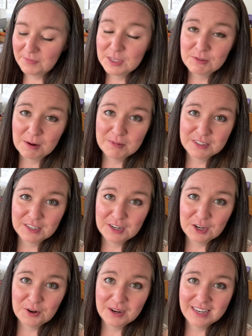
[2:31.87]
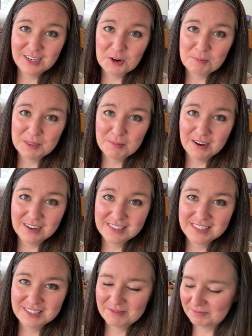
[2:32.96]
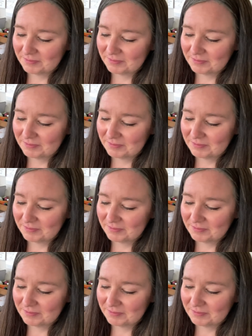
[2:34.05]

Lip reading: So I'm just going to go ahead and open the box.